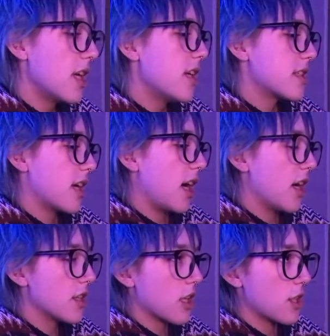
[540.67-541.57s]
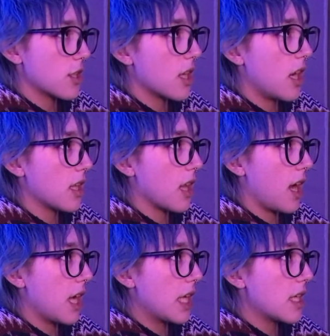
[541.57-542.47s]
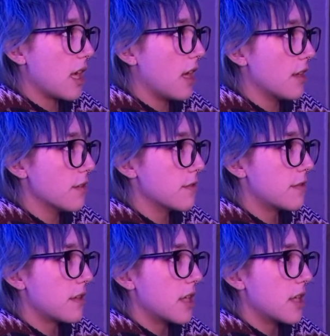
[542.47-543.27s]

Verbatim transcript: to unlearn a lot of